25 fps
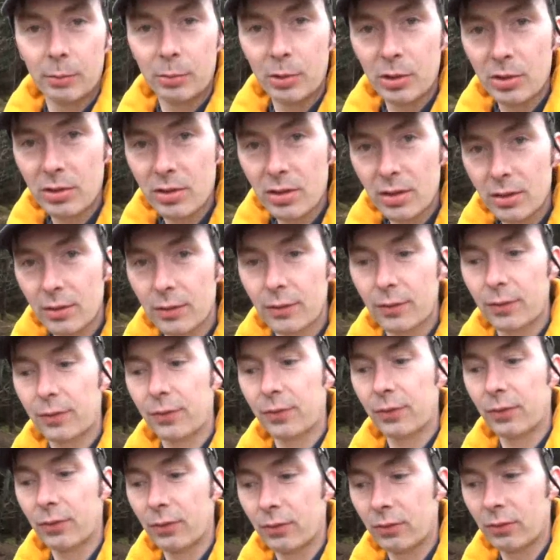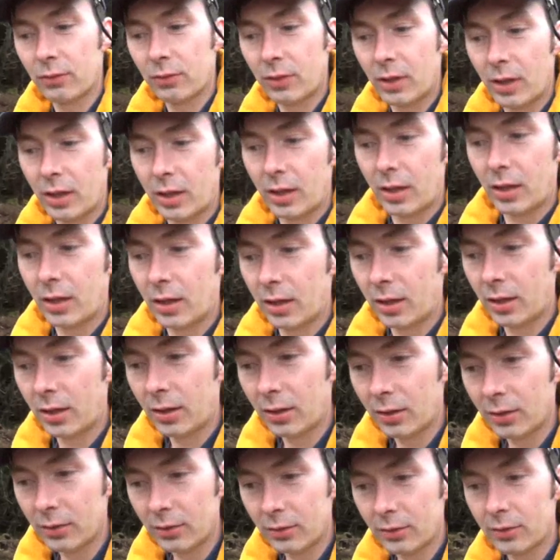abusive
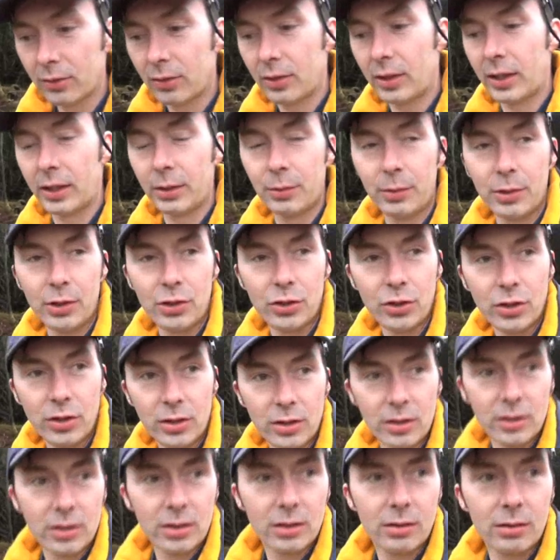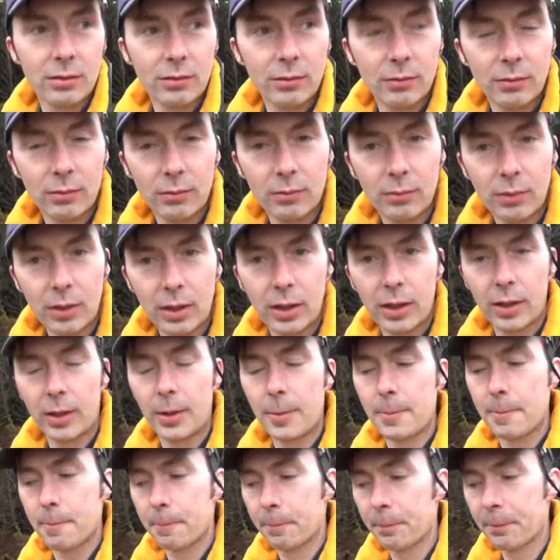uh, language and
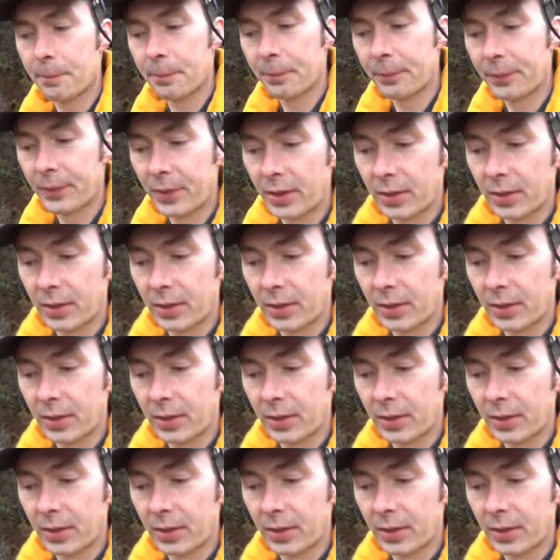um,